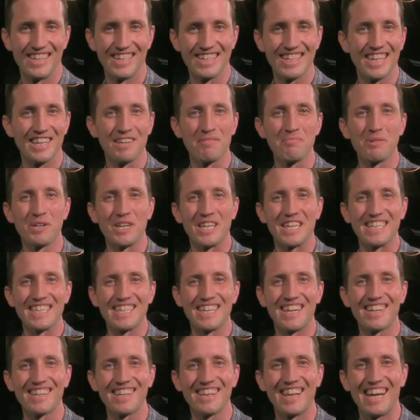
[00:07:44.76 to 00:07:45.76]
it's like putting
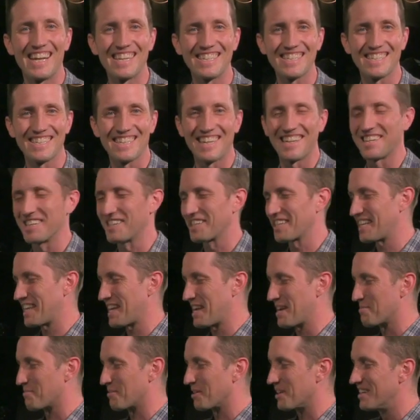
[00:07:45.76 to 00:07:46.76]
sunglasses on your
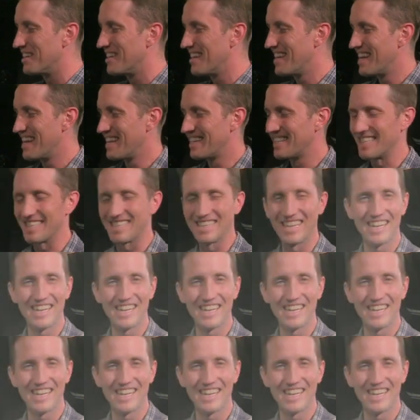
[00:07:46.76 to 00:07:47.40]
camera. It's this